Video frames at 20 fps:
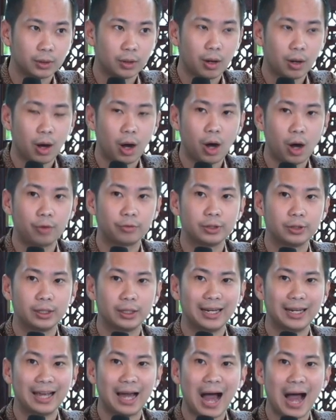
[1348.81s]
of the
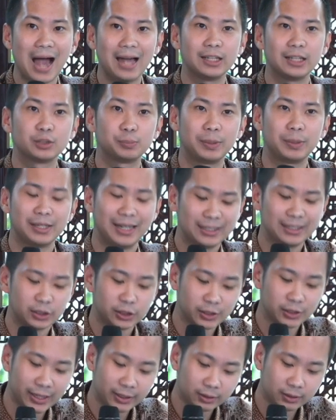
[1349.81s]
high-speed
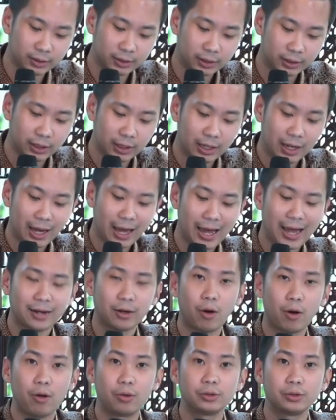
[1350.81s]
internet, and
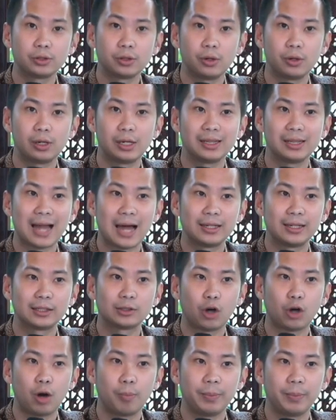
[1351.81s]
also another
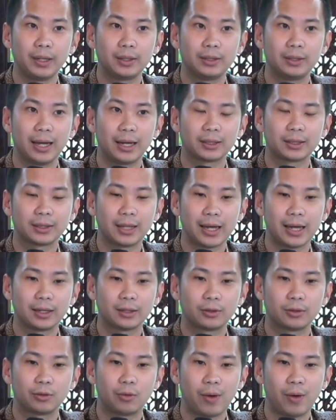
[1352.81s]
topic that
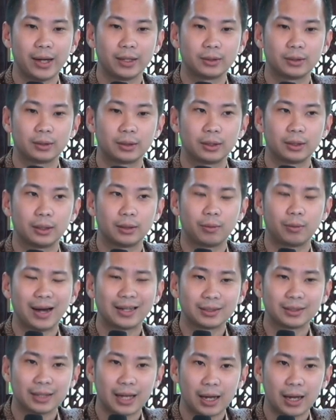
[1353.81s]
like quite
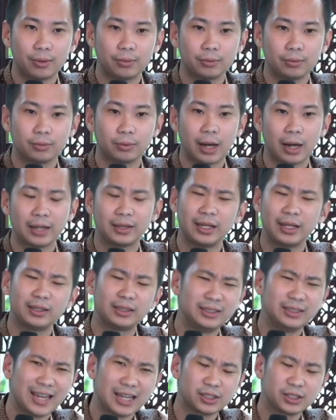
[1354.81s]
right now, I
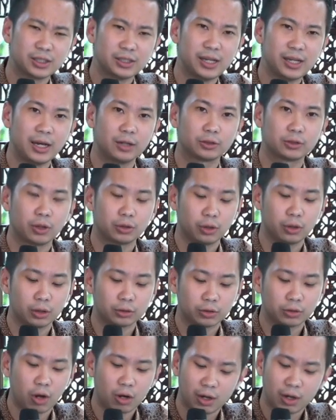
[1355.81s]
think yesterday is also
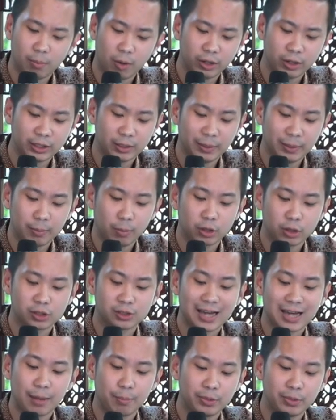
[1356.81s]
talked about a little bit about
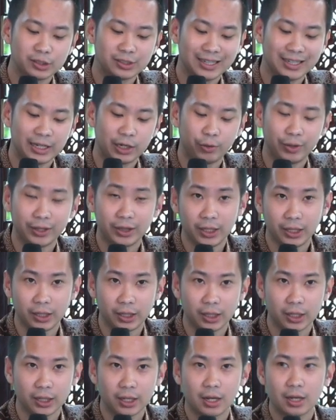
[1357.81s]
cybersecurity.
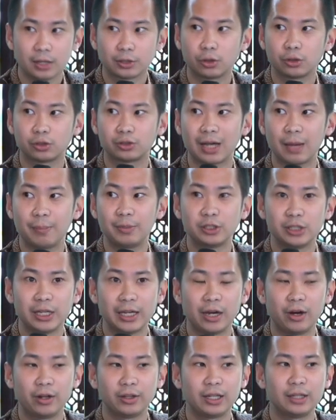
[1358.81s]
So
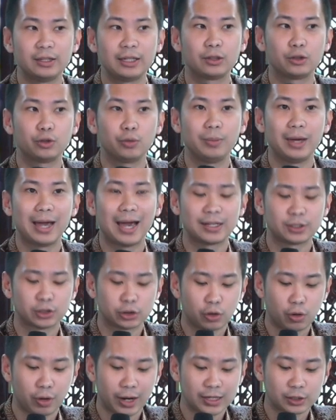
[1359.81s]
cybersecurity need to be as
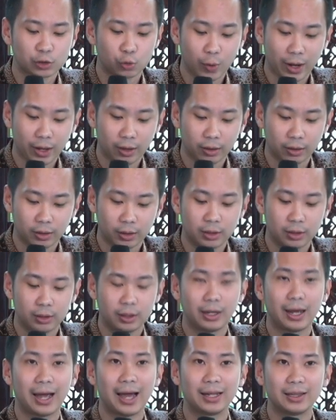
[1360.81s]
strong as well.
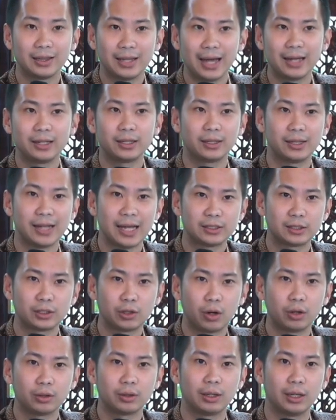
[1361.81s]
And then later
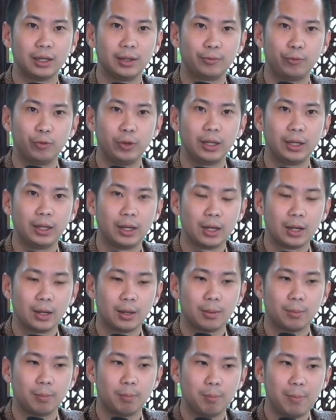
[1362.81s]
on, if we
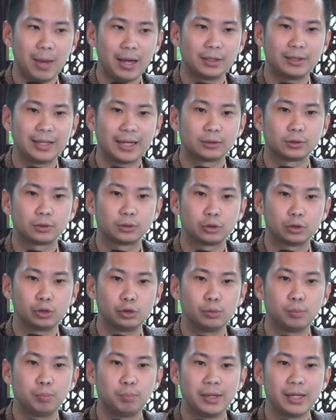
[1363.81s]
make that
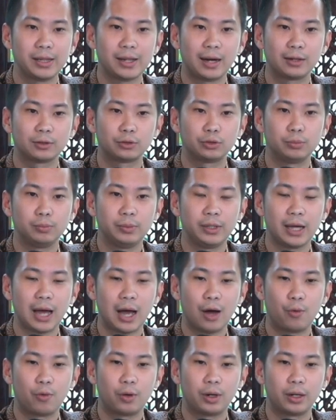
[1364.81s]
2 pillars to be
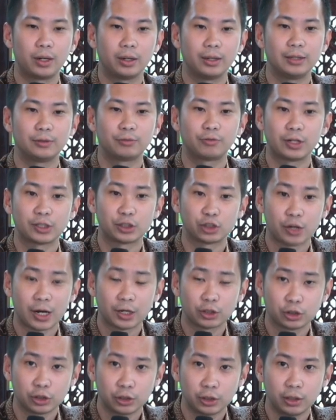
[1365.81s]
our
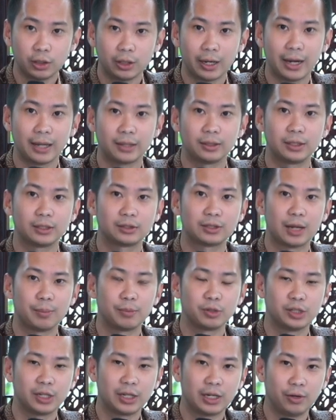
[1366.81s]
infrastructure and the
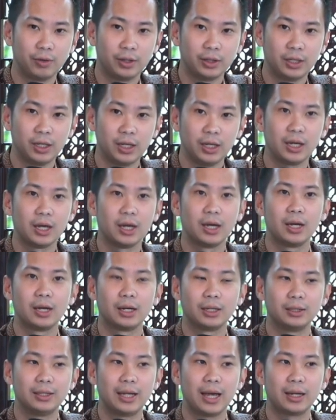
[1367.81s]
cybersecurity,
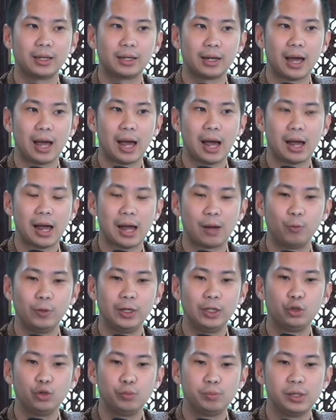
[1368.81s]
then we
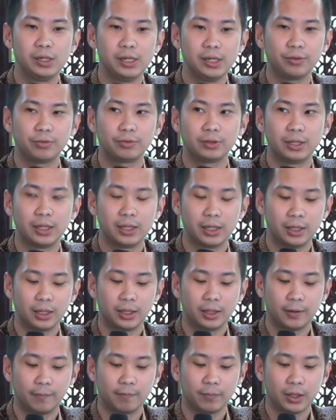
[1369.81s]
do believe
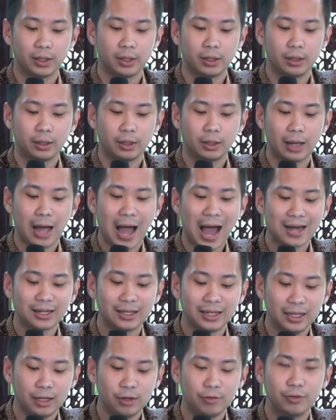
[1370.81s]
the
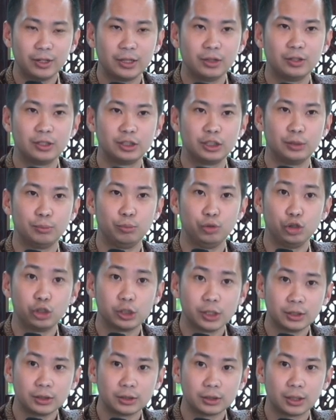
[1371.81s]
uneven
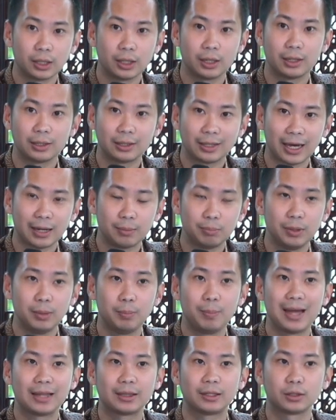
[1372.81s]
distributions can be
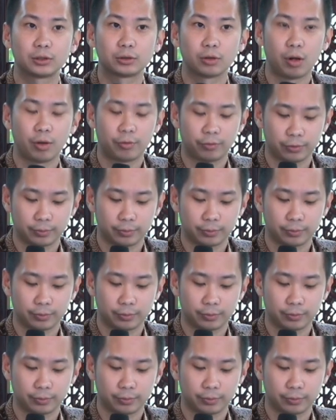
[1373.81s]
better solved.